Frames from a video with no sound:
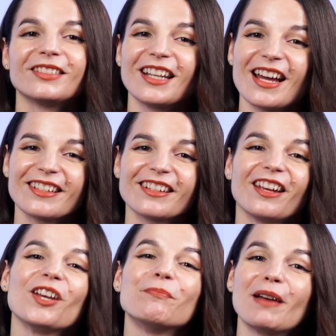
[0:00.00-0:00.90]
Next,
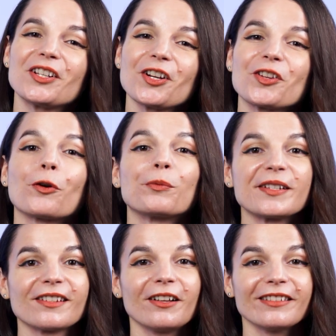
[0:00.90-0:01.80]
measure your
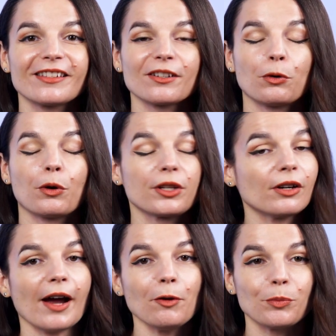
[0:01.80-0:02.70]
results, or
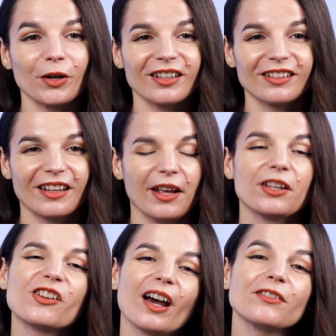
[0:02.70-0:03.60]
your output.
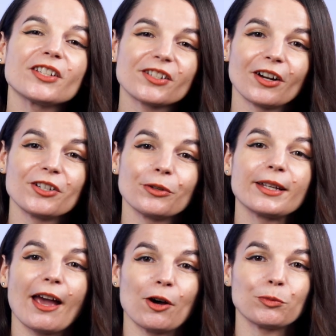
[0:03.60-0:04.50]
You have to start
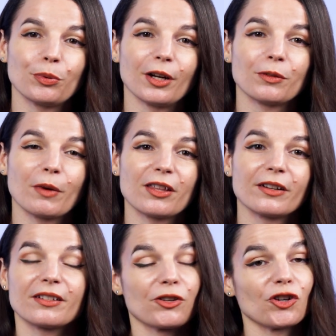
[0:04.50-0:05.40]
doing output, whether
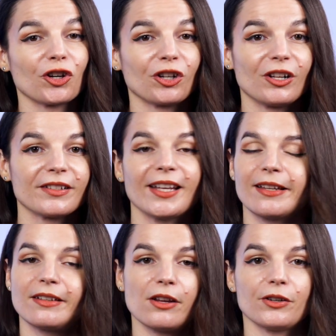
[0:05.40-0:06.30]
it's a journal,
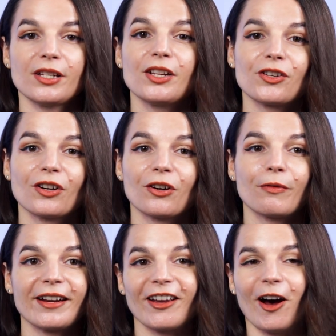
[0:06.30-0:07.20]
texting your teacher,
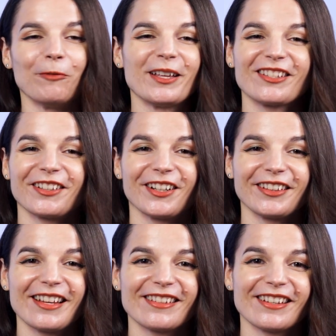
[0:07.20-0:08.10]
writing comments on our
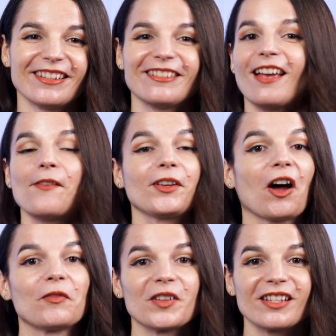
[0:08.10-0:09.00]
lessons, having
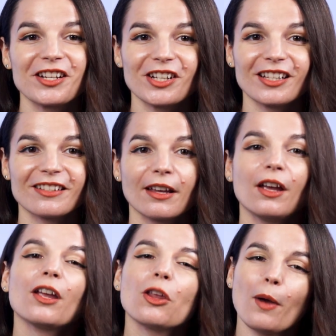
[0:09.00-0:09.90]
conversations.
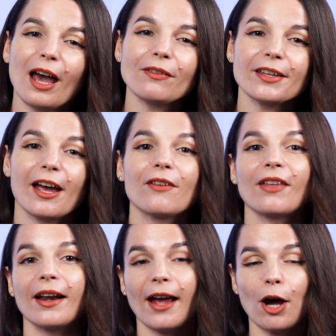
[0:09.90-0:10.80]
You have to have
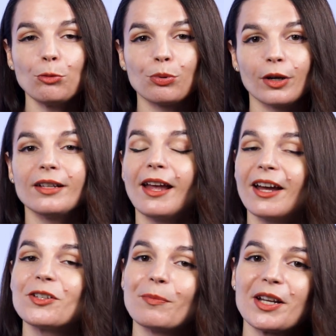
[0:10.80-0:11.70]
that output
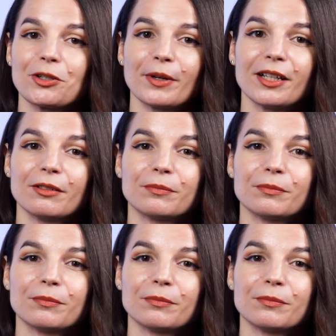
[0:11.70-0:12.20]
and measure it.